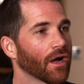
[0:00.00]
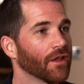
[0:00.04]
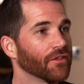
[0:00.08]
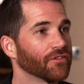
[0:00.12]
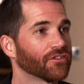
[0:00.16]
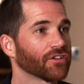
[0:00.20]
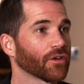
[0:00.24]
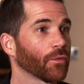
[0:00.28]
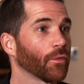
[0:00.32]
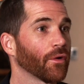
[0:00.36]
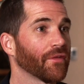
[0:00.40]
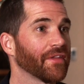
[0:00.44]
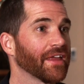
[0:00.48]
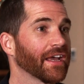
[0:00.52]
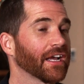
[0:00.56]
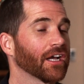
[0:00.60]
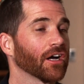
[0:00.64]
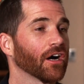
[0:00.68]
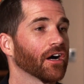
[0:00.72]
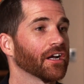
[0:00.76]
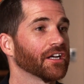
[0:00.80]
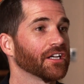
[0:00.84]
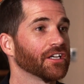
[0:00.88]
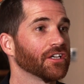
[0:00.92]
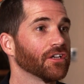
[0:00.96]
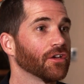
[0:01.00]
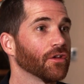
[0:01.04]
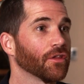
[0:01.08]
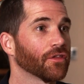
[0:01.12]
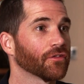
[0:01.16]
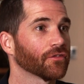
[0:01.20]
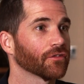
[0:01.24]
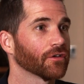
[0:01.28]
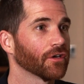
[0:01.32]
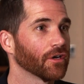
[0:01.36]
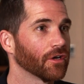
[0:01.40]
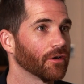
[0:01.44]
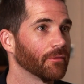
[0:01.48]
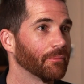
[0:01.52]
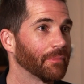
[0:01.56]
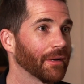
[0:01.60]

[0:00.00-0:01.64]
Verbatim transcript: and so what they're guiding you through,